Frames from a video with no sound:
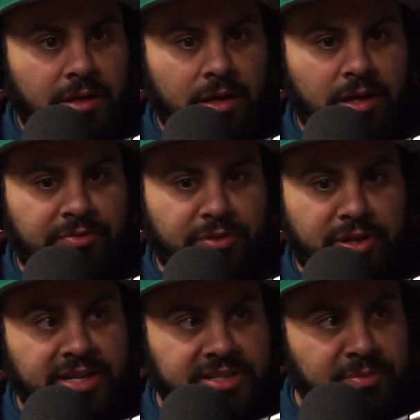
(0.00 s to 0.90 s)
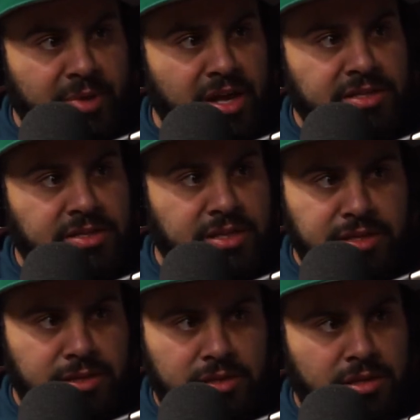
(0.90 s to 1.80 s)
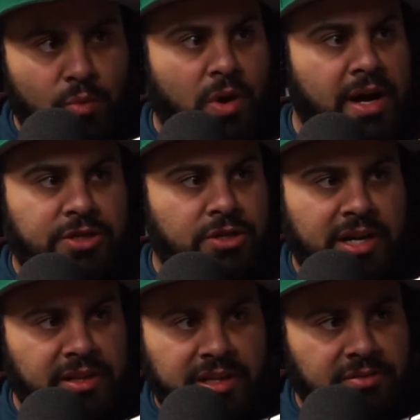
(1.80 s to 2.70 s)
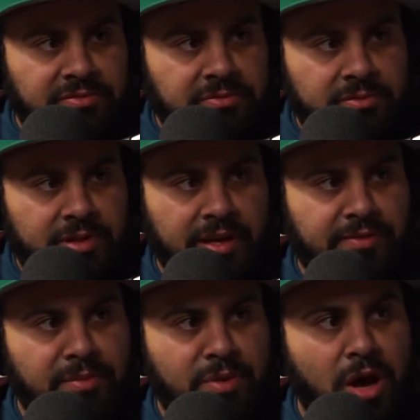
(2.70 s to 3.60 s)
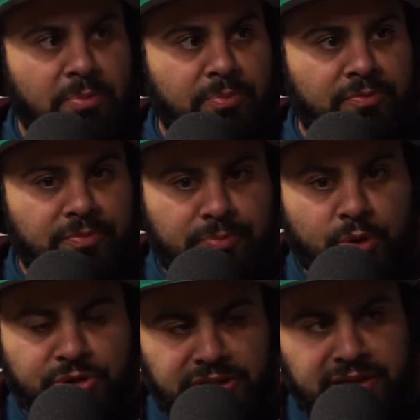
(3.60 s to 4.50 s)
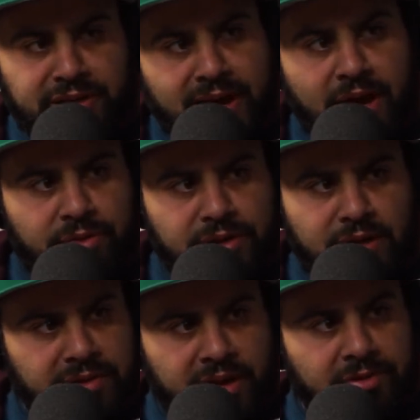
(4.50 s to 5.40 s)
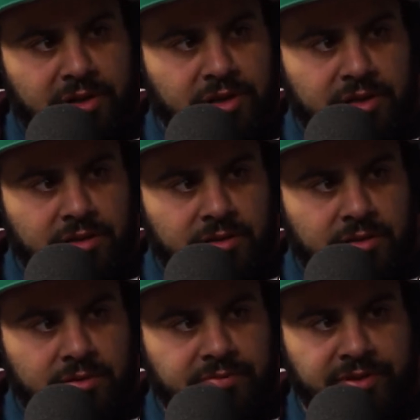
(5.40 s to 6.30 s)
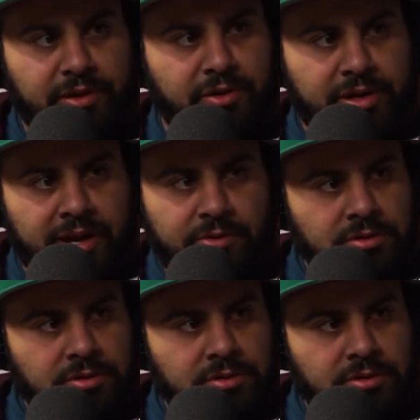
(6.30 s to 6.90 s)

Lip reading: for the next 8 months, then why should I leave? Like, if I'm not pushing it now, then I'm never going to figure it out.